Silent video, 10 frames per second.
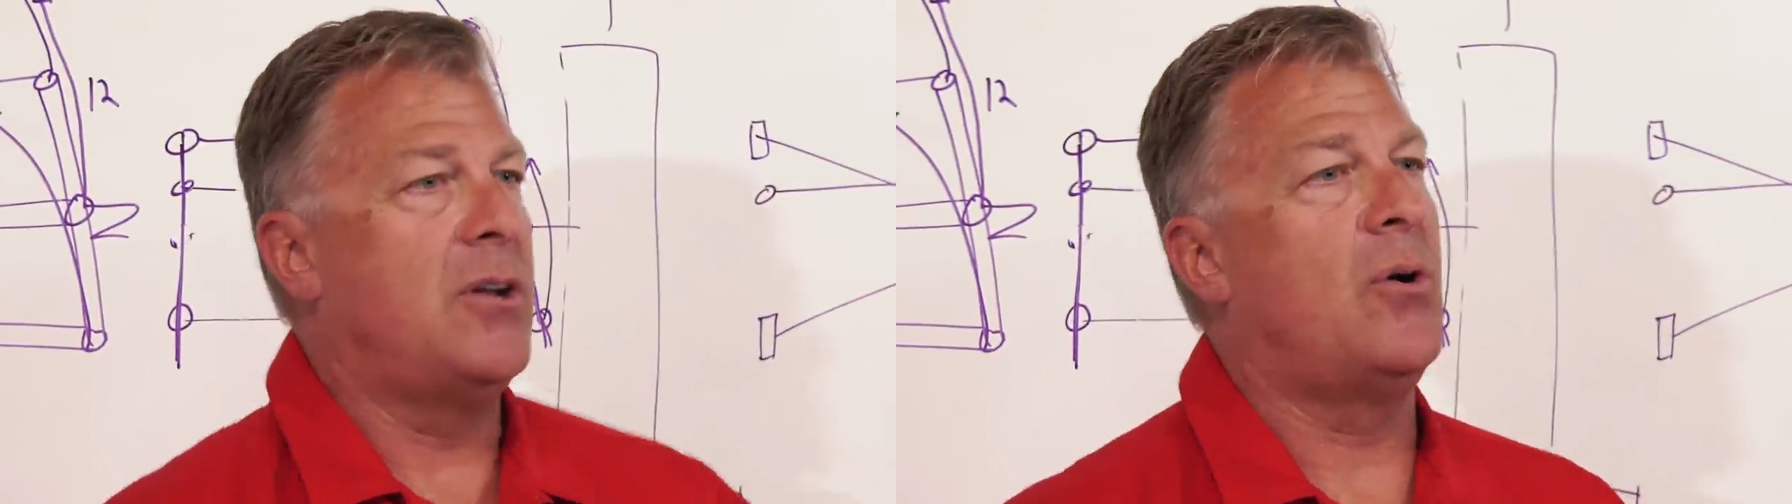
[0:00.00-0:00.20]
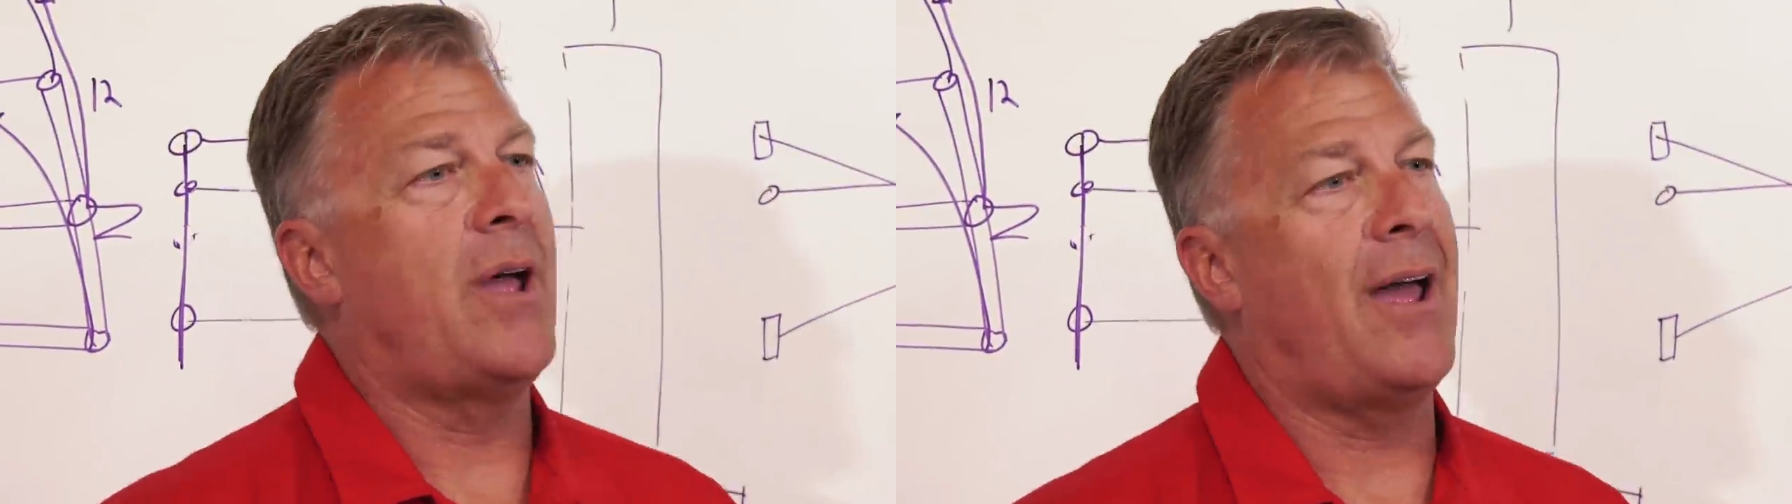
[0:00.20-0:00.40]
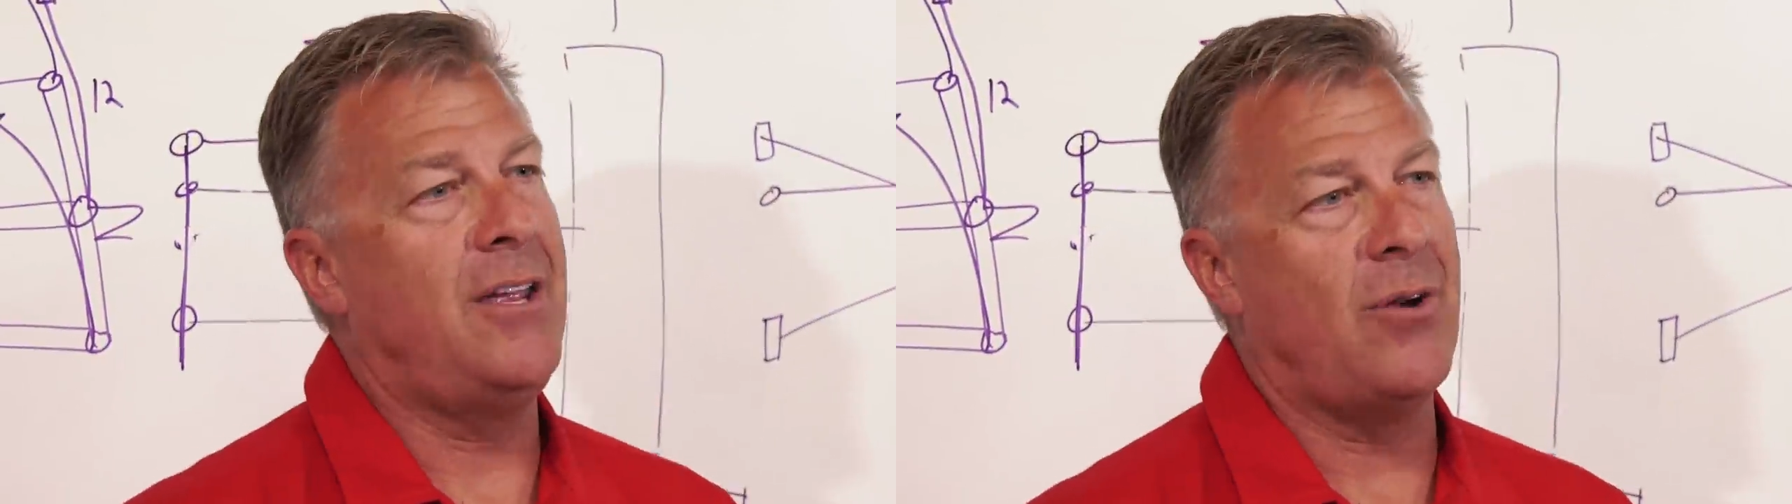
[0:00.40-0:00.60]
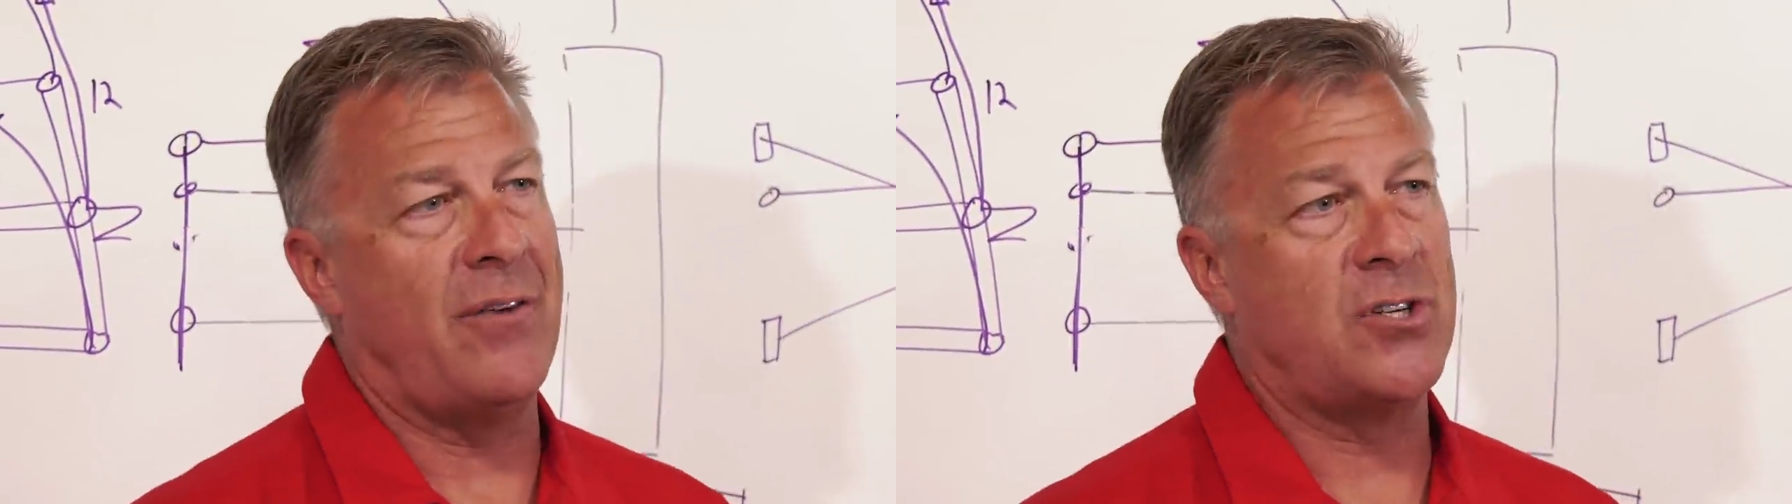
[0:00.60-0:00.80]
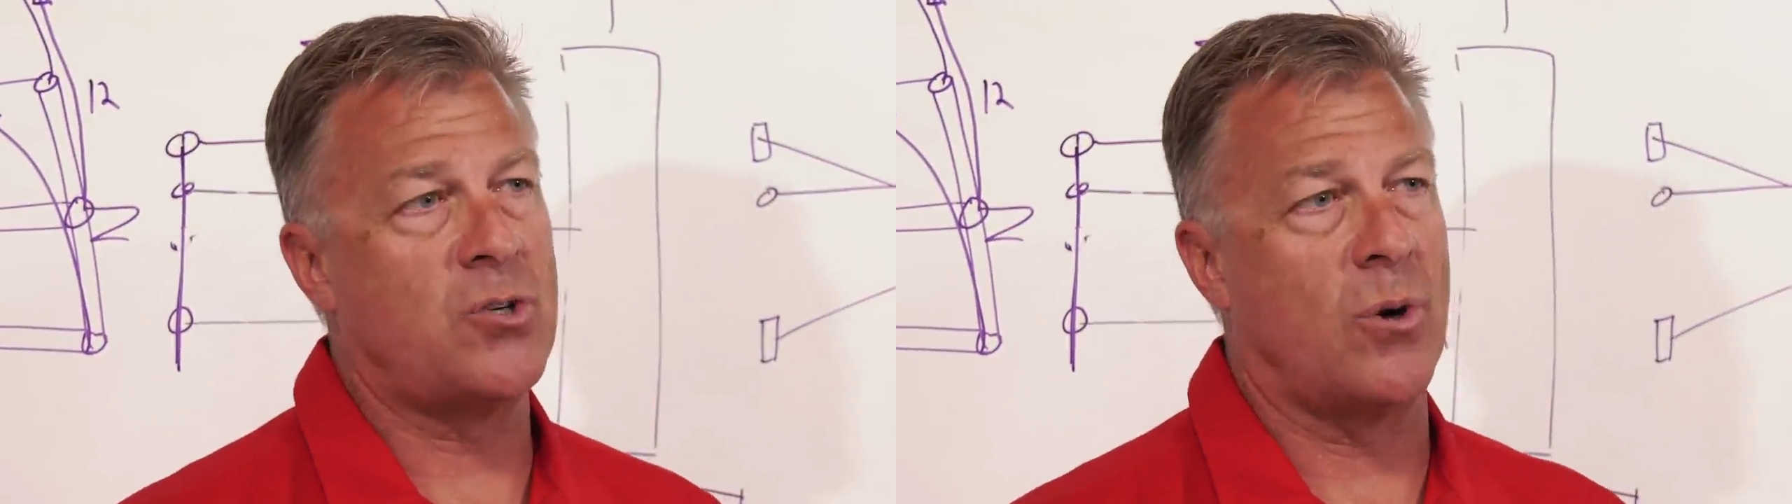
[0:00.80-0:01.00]
you know
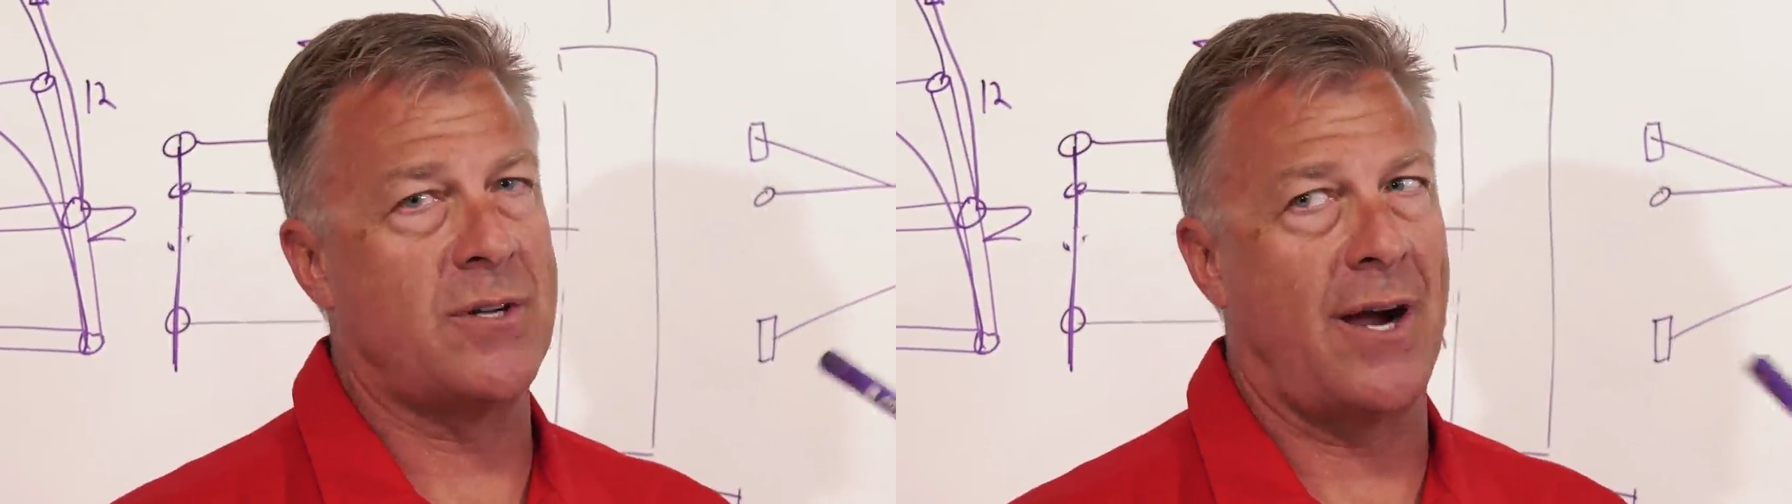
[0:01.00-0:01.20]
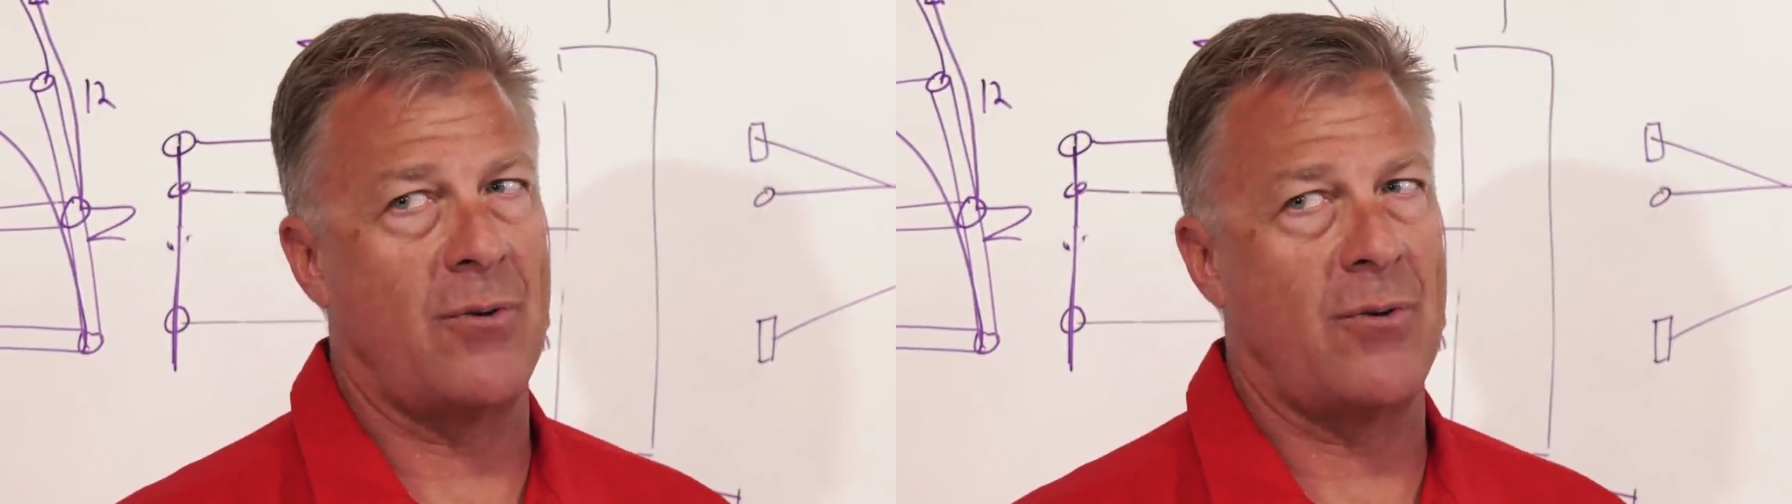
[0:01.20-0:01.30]
you have a short